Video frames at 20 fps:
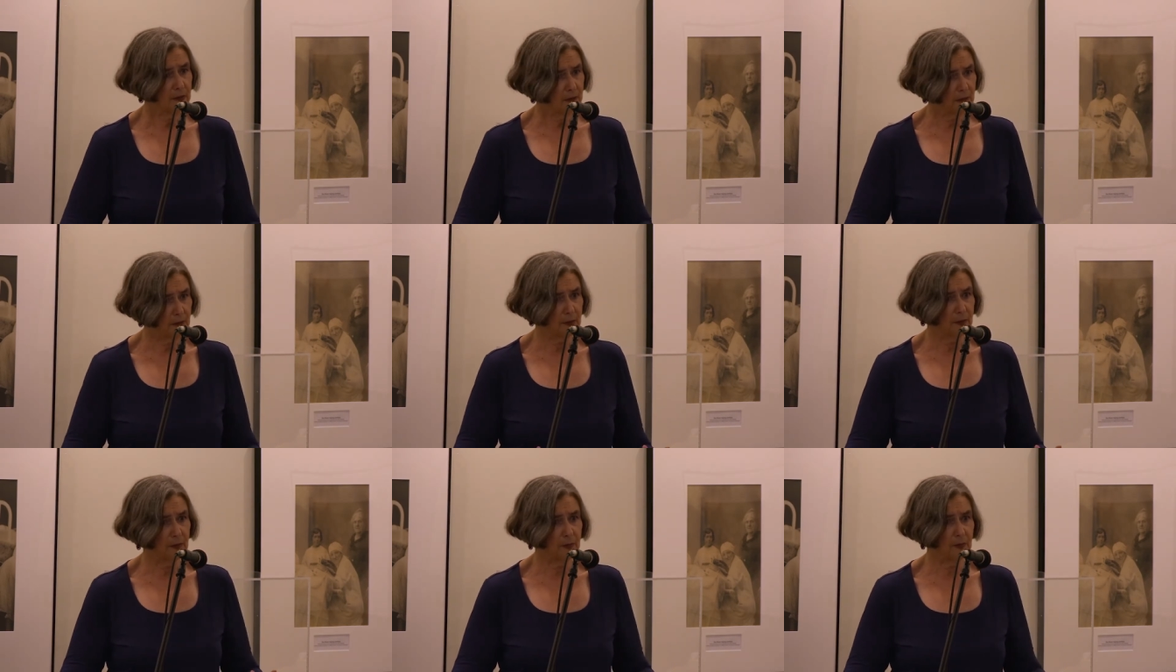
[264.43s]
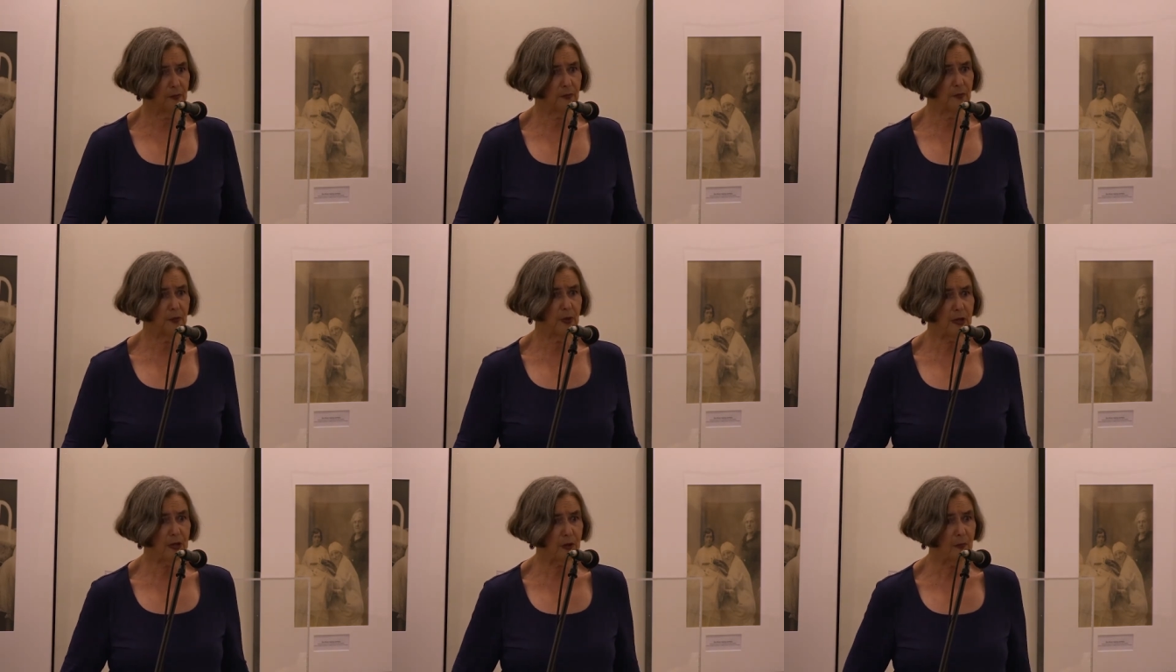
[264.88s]
to
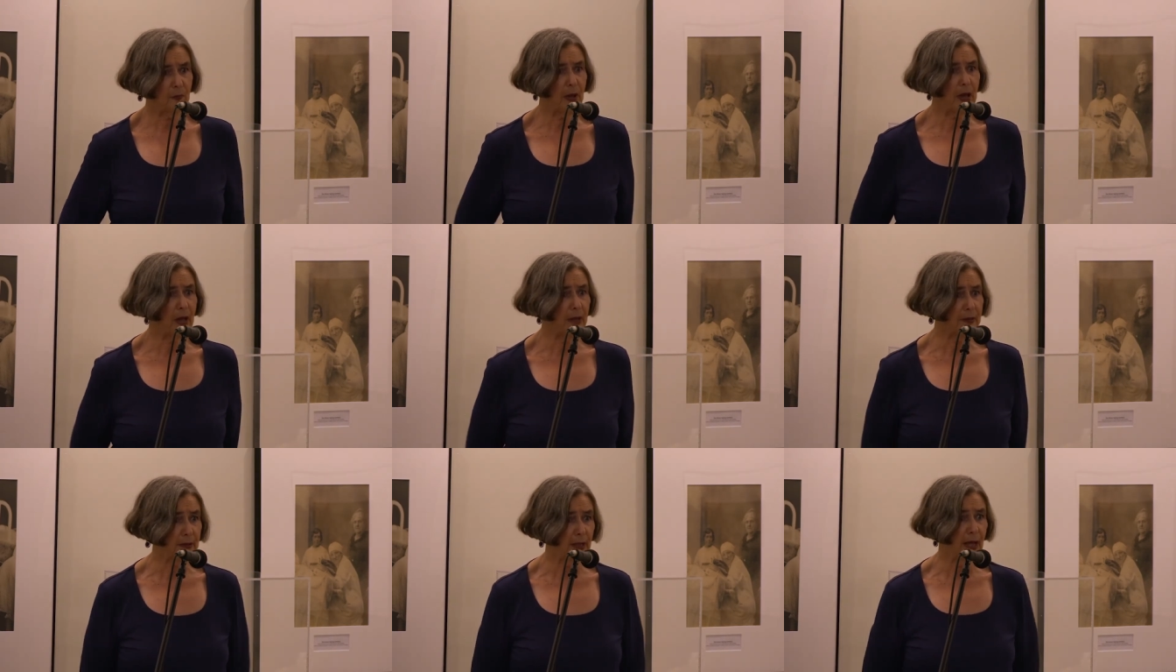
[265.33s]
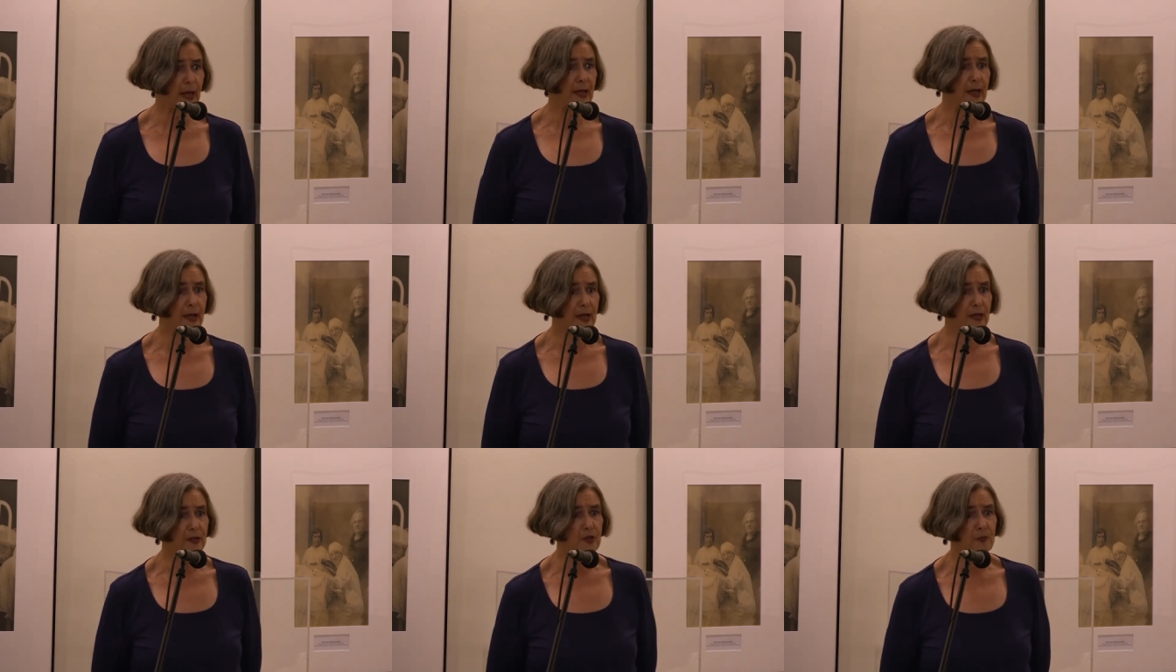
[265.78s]
think about
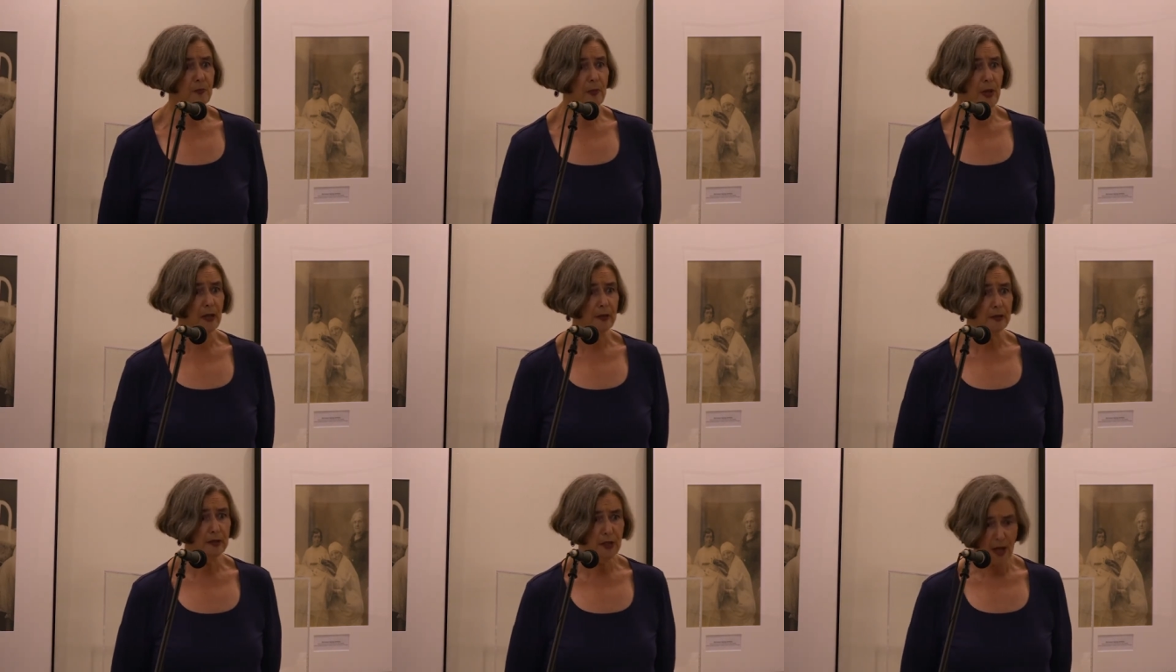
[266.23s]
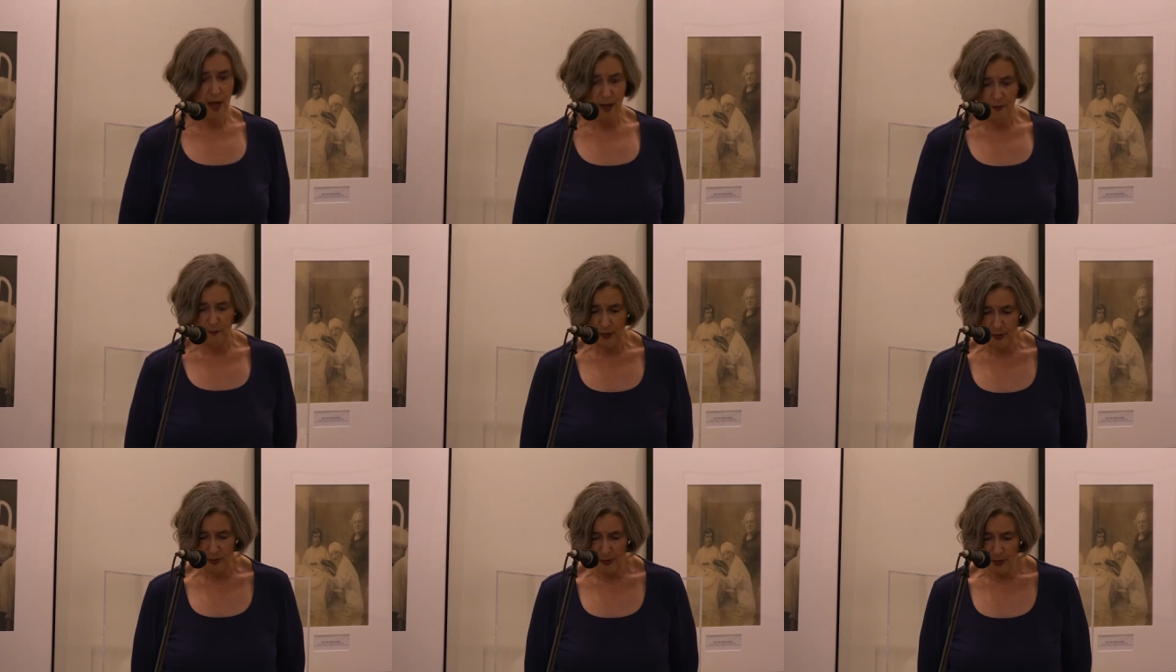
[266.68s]
that aspect
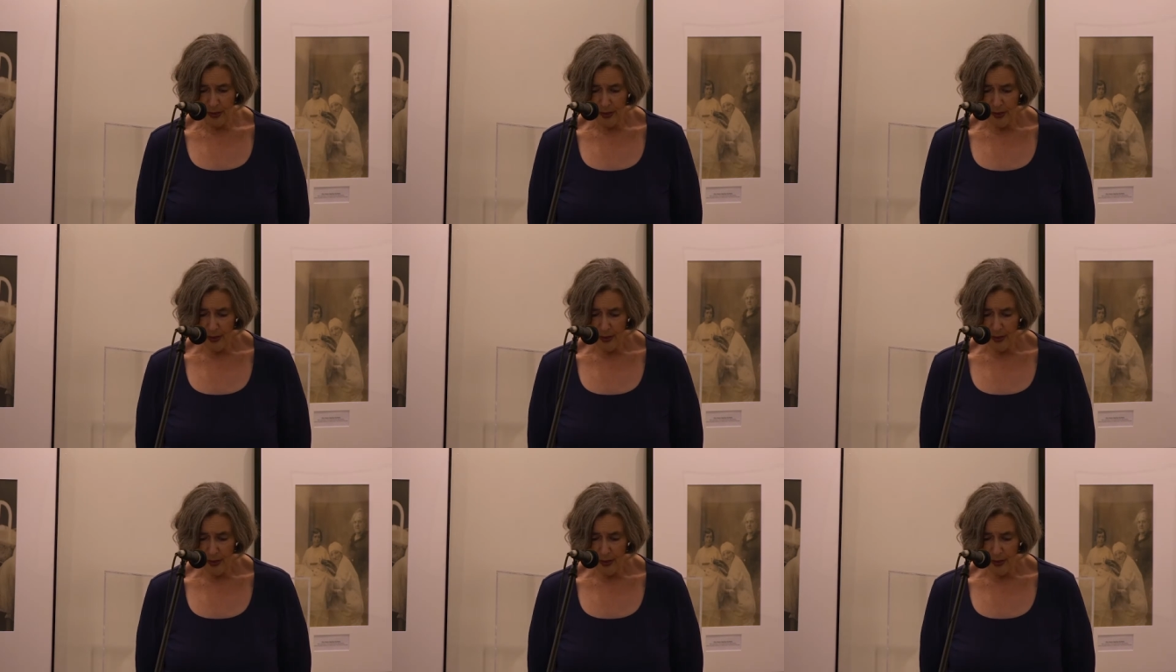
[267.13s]
of it.